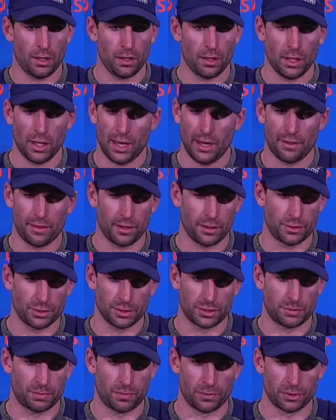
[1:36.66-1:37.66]
Yeah, I think
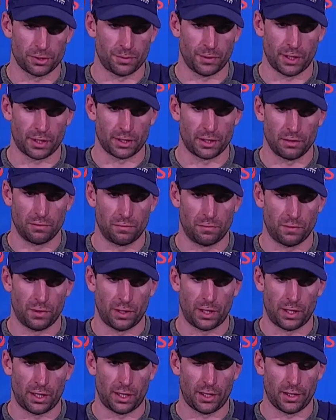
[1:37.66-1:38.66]
just perspective
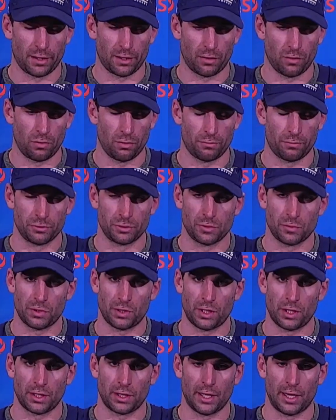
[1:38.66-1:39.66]
going through something
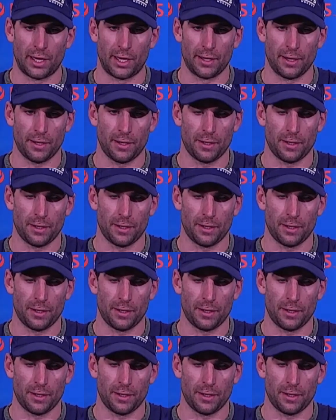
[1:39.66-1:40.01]
like that.